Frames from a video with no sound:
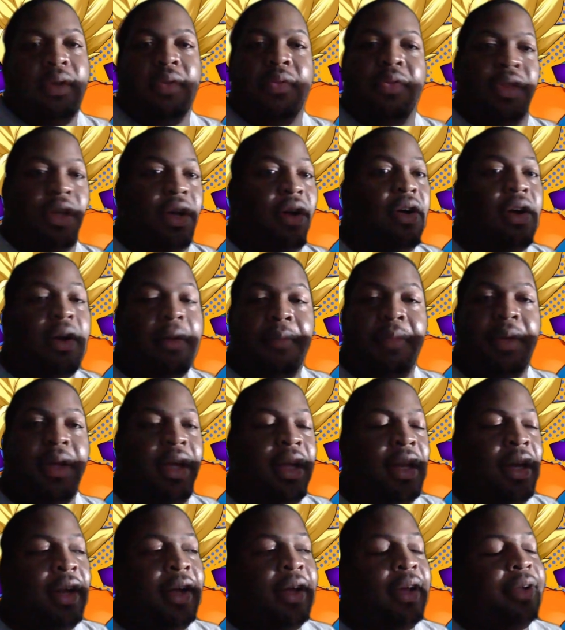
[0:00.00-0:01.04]
They're going to be
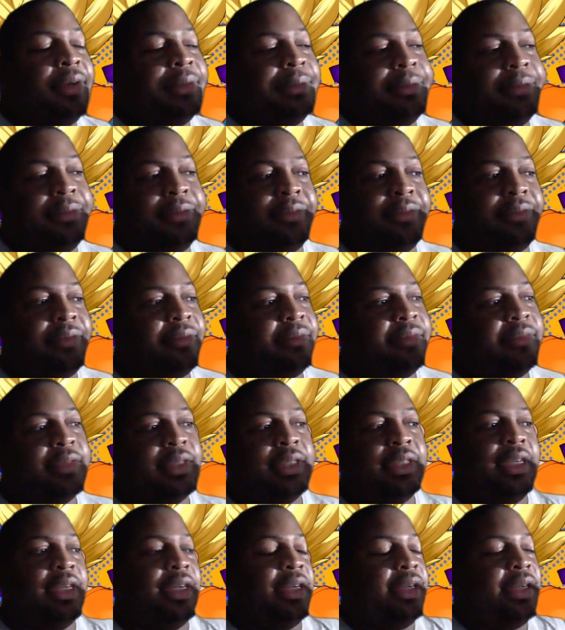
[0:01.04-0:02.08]
in there.
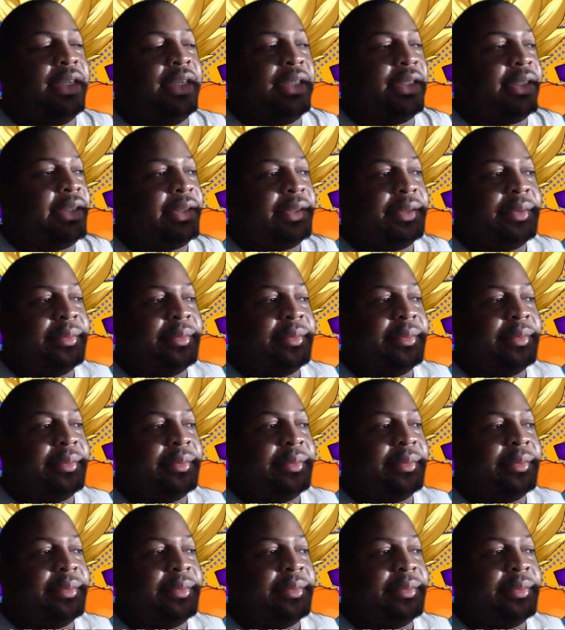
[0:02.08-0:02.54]
Uh...